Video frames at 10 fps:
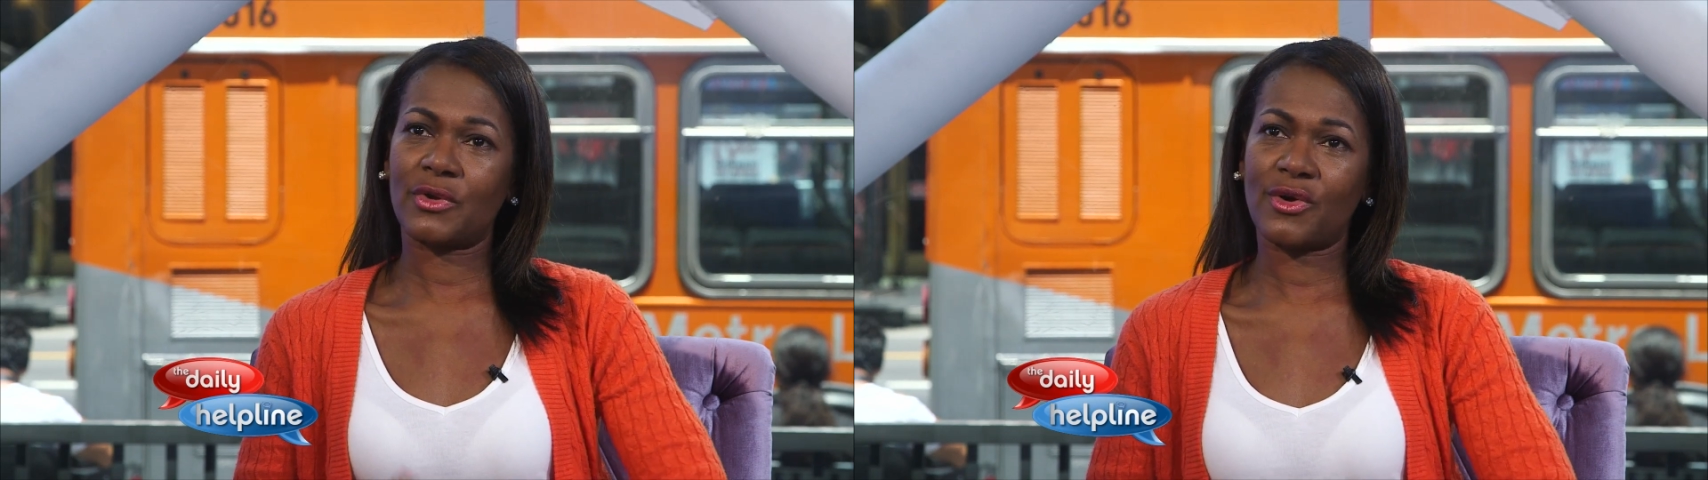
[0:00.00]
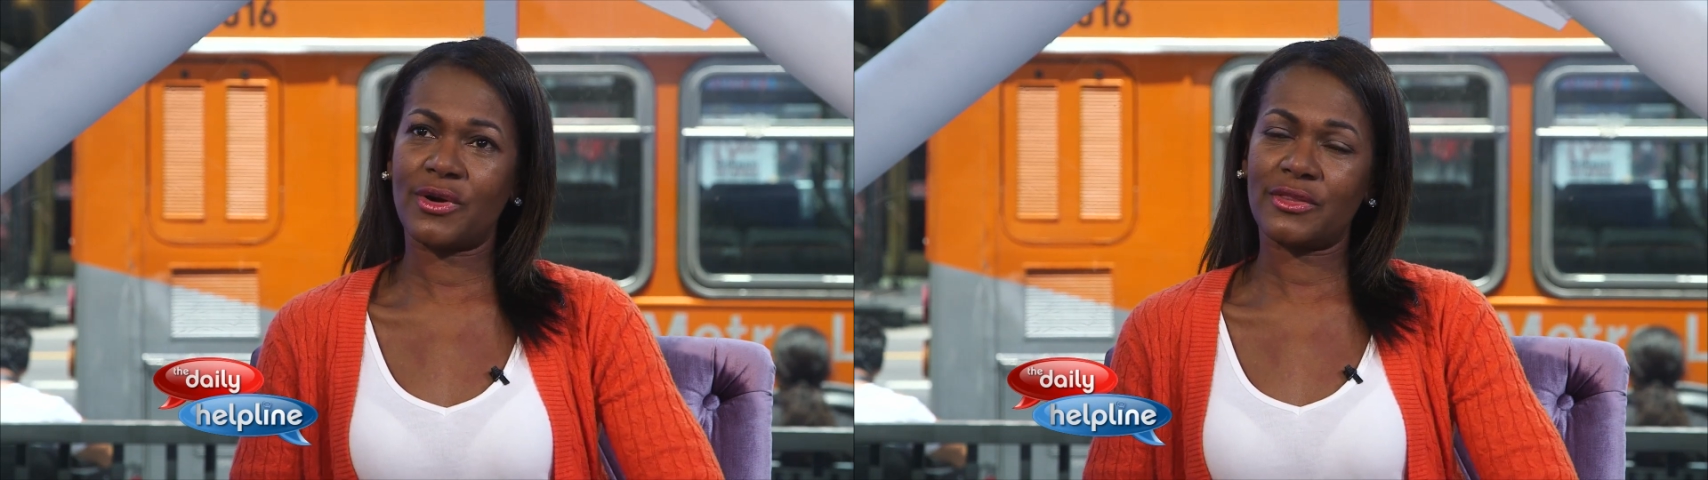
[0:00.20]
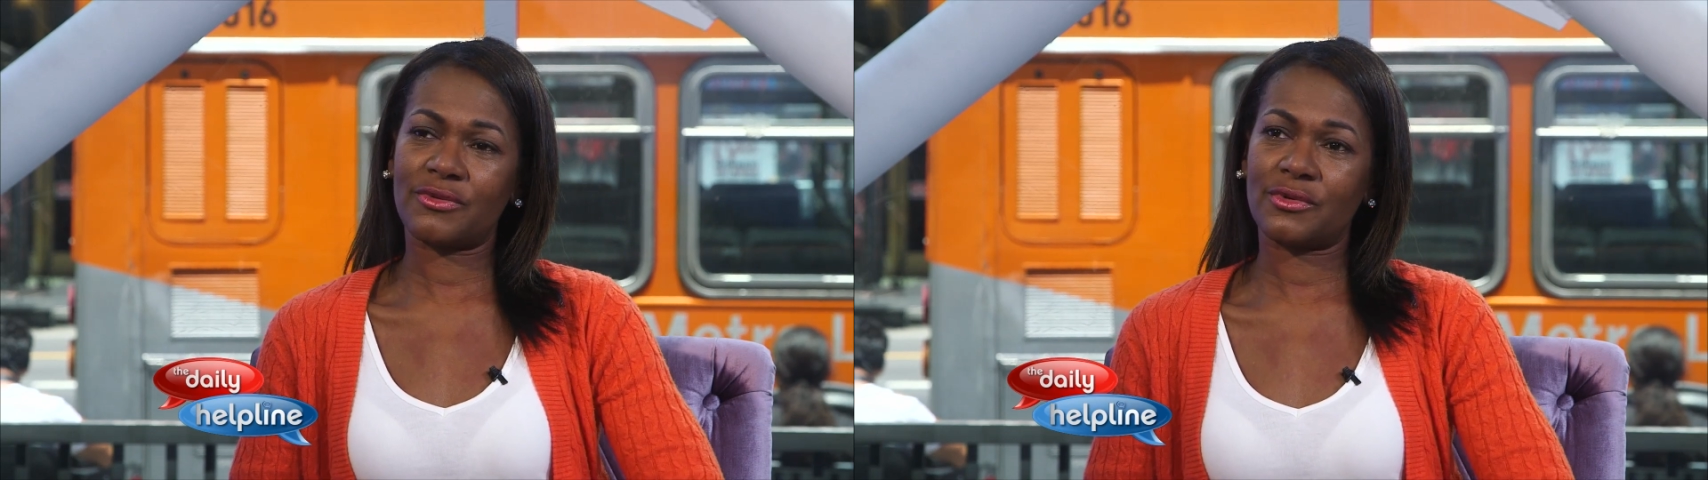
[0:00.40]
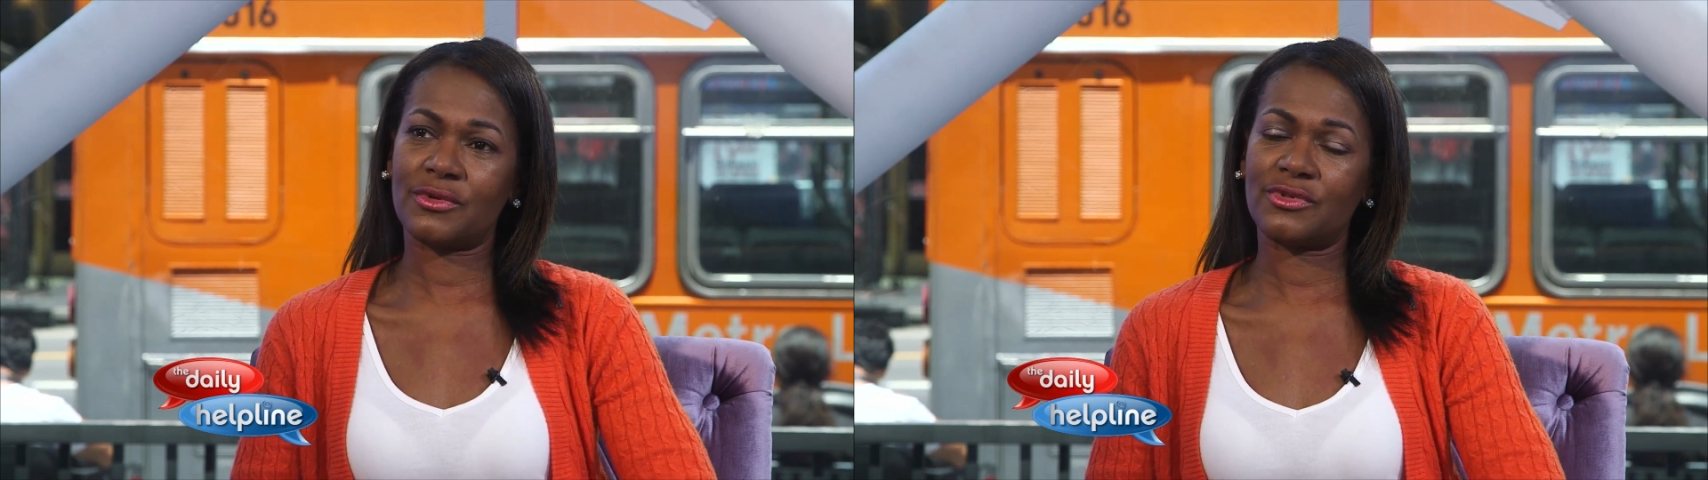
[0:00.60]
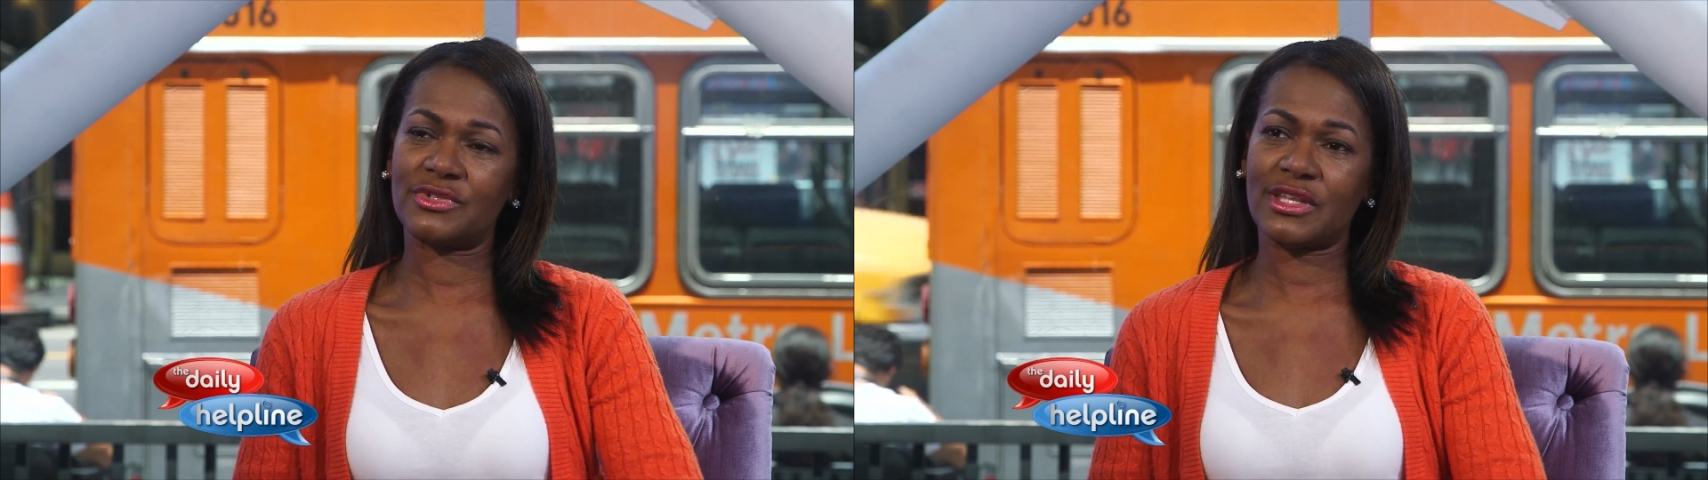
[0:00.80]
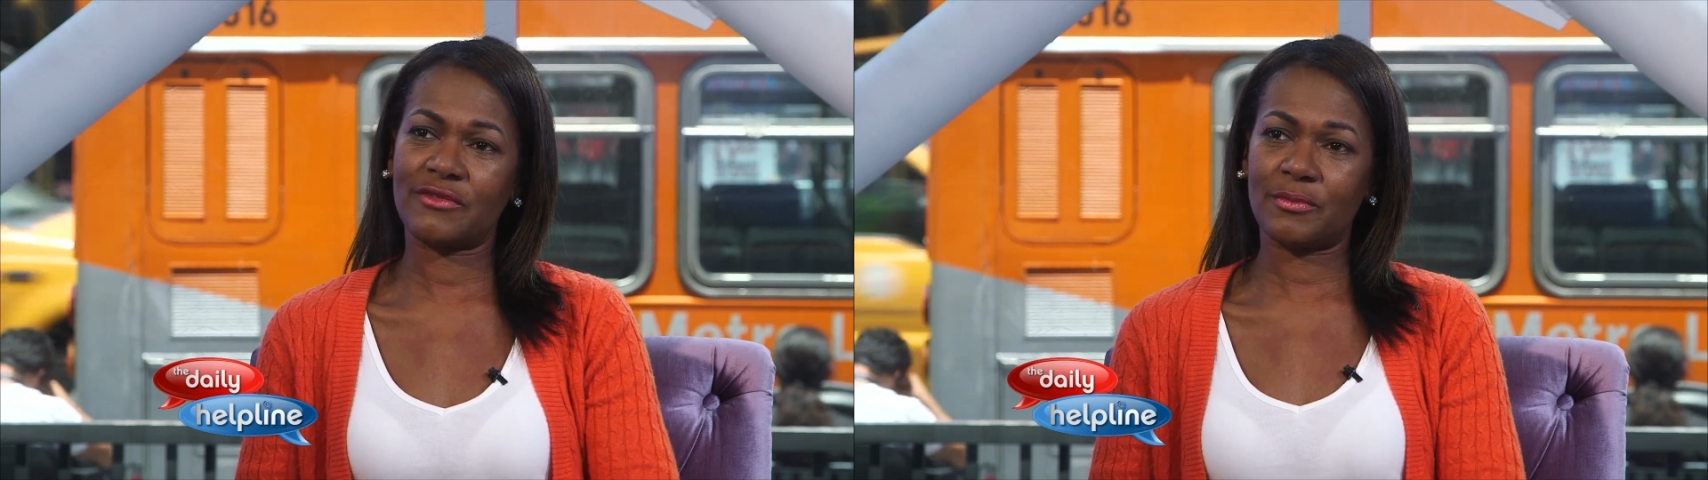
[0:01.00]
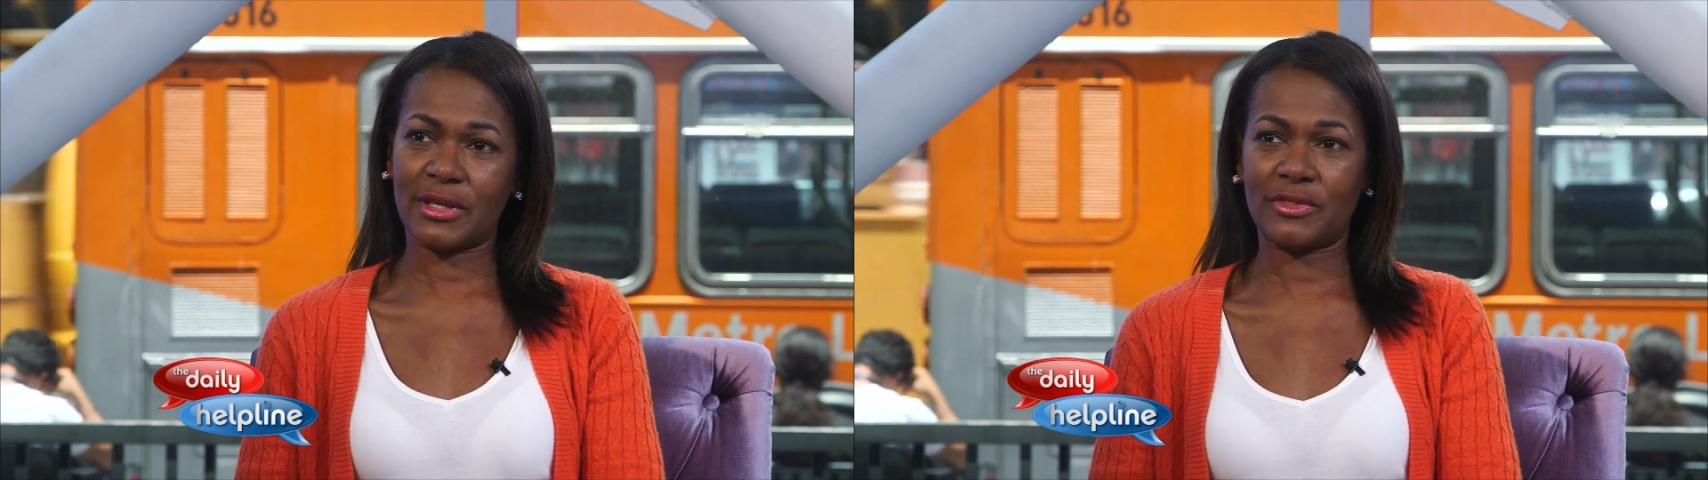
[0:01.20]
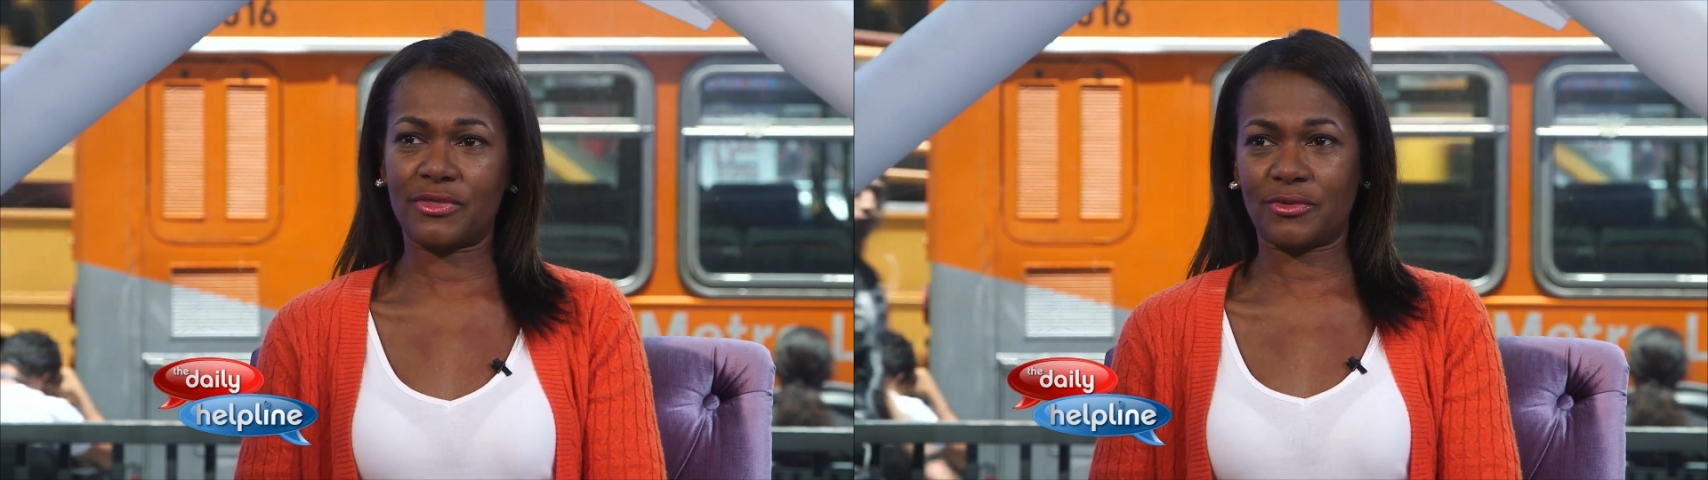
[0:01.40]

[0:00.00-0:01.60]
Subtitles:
going through who's never been